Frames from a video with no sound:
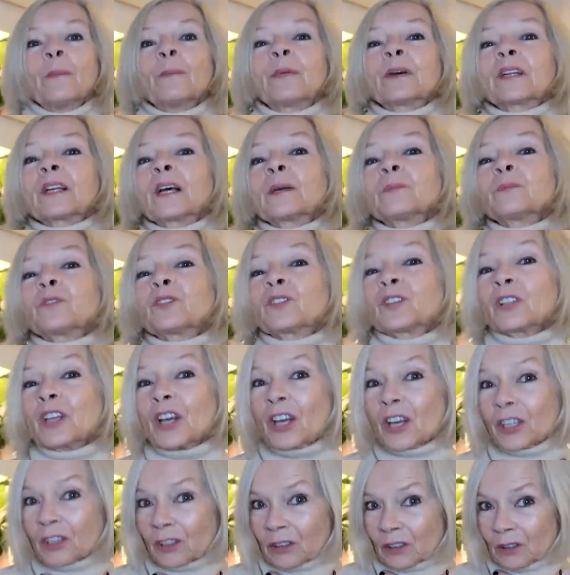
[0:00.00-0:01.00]
but I'm
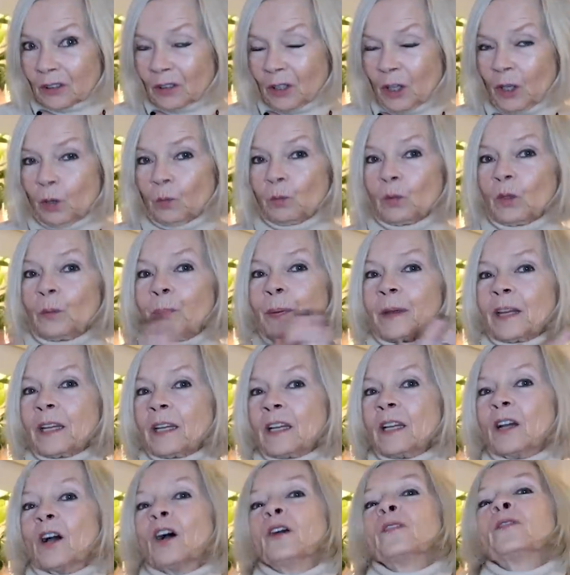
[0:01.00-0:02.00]
certain will
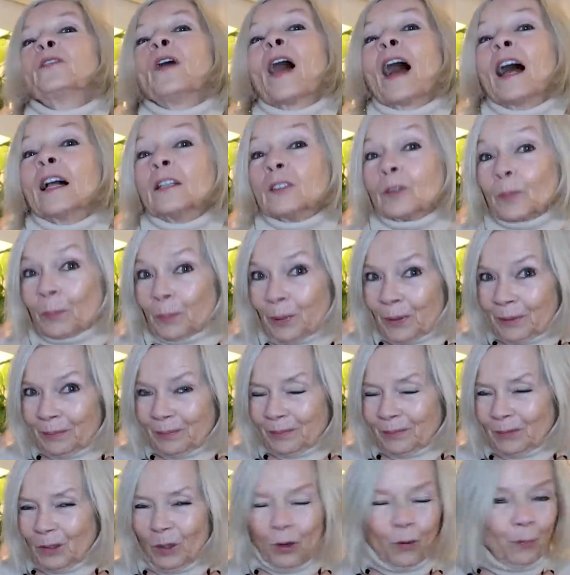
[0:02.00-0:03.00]
be of help
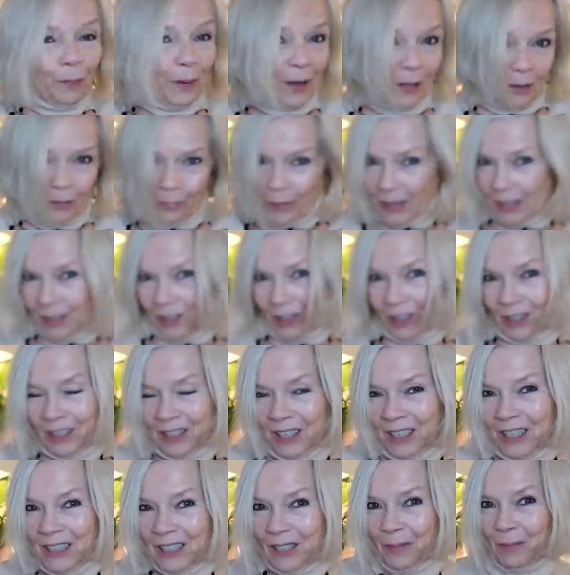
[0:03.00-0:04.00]
or benefit
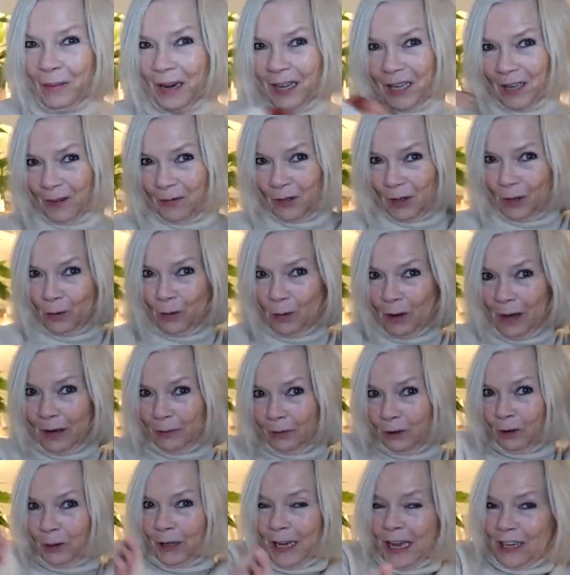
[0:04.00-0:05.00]
to many of you who
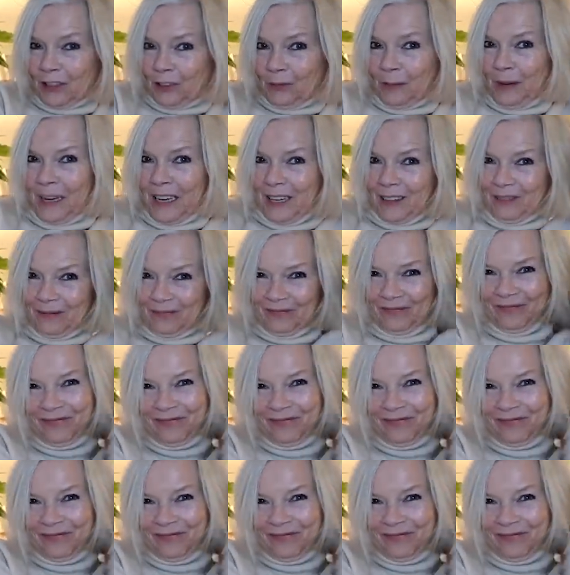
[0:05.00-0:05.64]
love your cashmere.